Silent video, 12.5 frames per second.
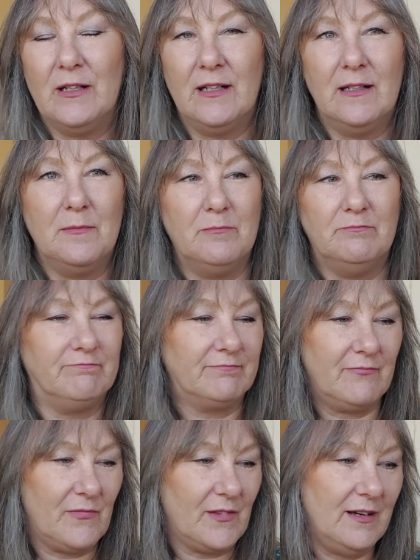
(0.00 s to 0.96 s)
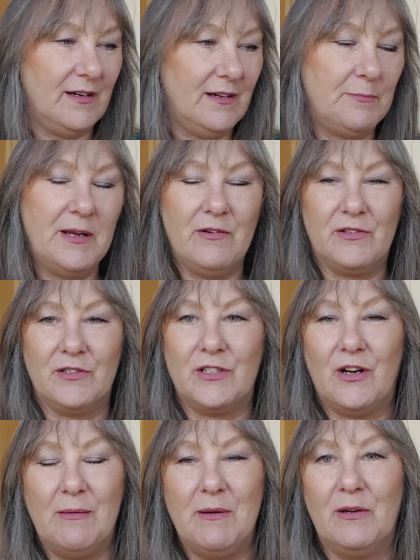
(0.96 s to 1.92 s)
a period of
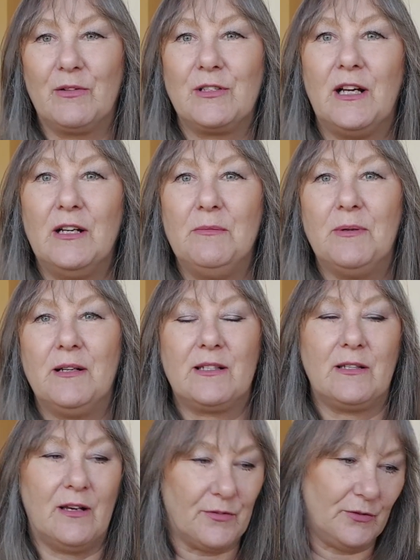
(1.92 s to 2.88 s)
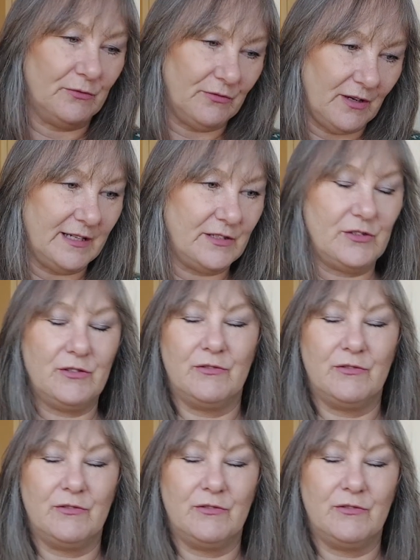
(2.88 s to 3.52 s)
time in October, so I thought, right,